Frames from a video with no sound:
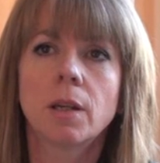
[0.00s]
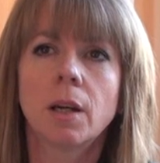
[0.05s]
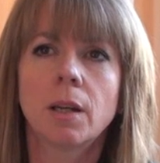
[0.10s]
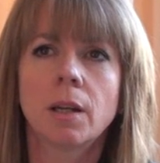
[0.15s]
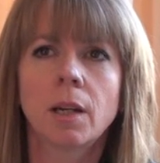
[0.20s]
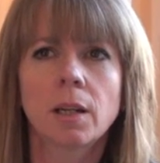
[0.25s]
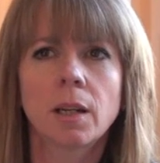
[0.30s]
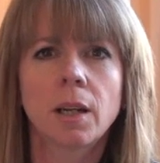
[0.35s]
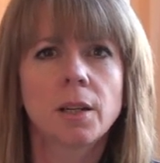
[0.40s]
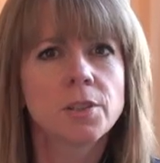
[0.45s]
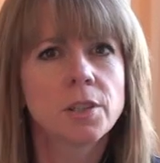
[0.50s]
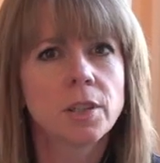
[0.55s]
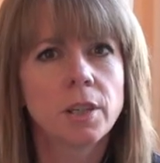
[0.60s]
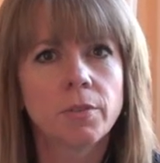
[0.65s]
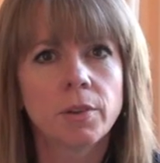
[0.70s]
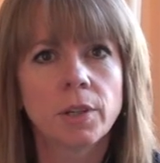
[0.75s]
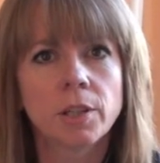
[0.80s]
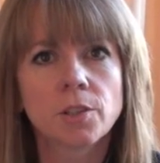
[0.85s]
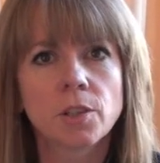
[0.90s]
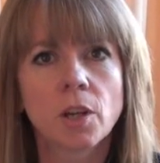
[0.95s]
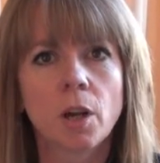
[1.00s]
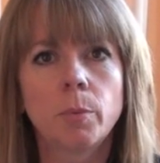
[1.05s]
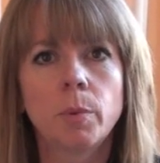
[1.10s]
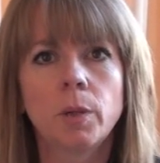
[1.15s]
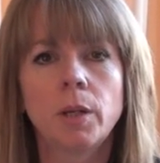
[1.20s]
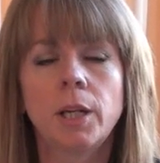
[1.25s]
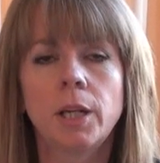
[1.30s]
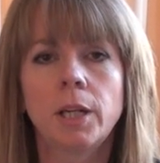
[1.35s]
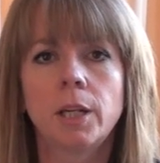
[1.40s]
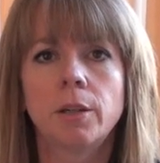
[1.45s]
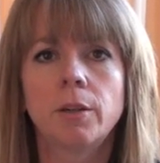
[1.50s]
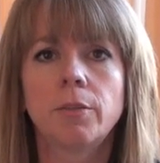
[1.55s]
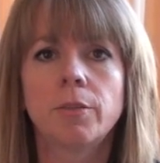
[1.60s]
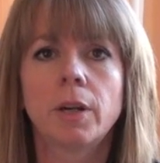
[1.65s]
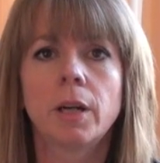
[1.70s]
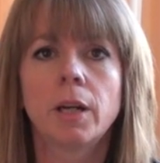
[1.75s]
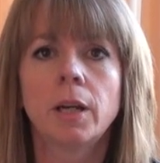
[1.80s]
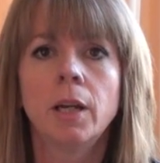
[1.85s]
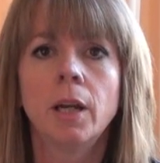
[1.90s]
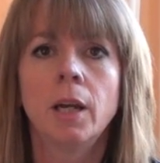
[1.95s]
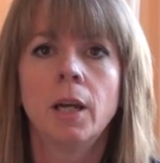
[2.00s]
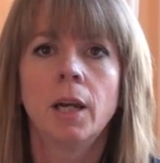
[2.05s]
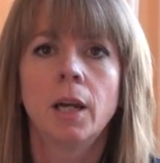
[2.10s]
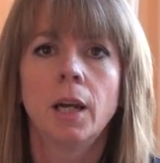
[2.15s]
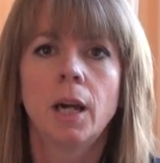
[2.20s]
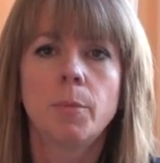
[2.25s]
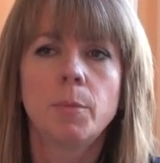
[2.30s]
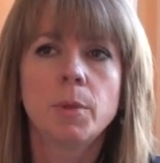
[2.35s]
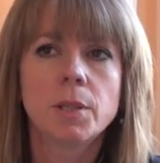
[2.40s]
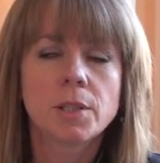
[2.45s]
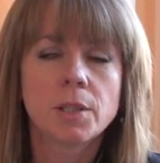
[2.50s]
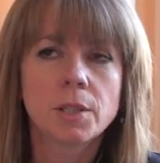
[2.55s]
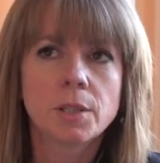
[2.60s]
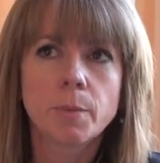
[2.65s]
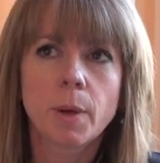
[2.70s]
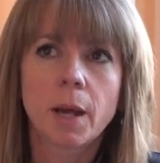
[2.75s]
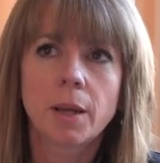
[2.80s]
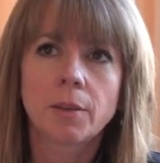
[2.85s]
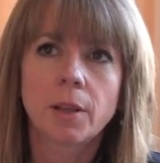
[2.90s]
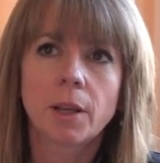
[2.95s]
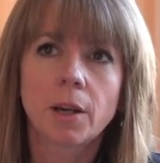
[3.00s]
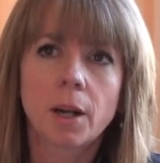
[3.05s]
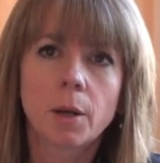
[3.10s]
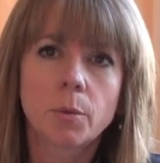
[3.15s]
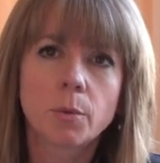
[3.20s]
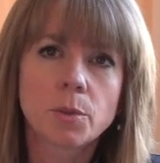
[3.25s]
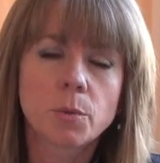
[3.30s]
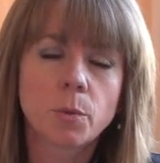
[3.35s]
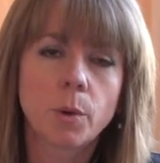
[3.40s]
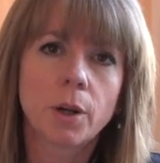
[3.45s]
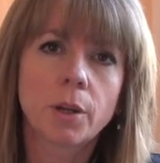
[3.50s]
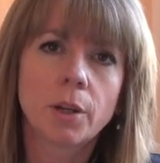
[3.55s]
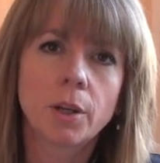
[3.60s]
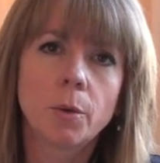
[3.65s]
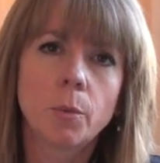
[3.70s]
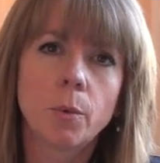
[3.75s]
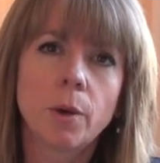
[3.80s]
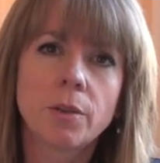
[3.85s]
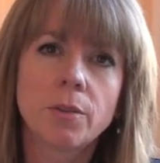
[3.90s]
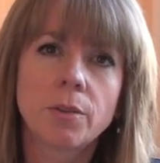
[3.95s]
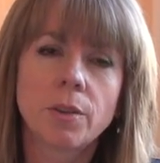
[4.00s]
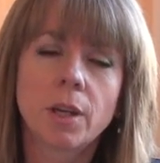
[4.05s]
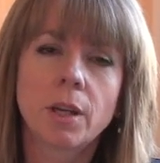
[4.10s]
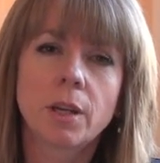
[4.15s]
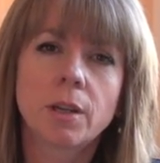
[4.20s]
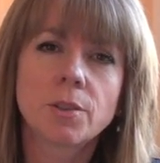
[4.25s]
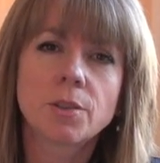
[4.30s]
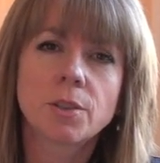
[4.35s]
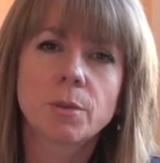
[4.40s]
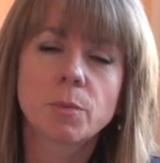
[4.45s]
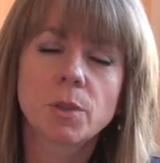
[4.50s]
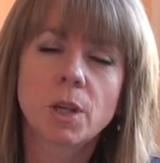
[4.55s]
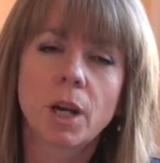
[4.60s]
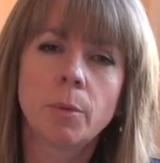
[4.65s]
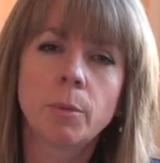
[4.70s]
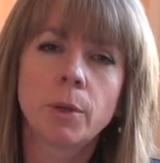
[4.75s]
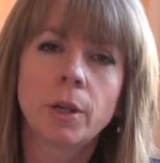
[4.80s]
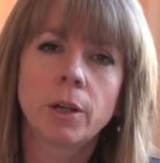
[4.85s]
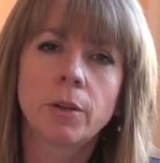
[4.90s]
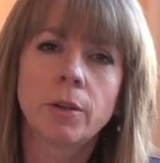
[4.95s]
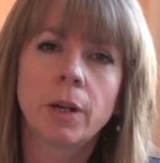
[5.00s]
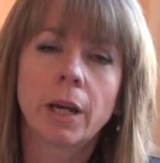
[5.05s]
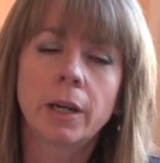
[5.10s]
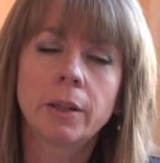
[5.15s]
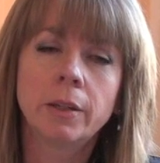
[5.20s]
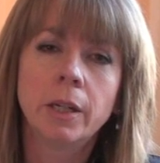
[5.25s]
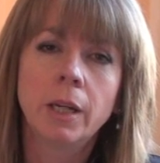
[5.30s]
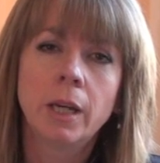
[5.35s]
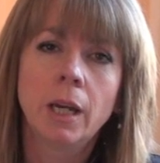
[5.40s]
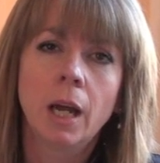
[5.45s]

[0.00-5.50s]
and I'd like to give an example here of a businessman that I was working with some time ago now.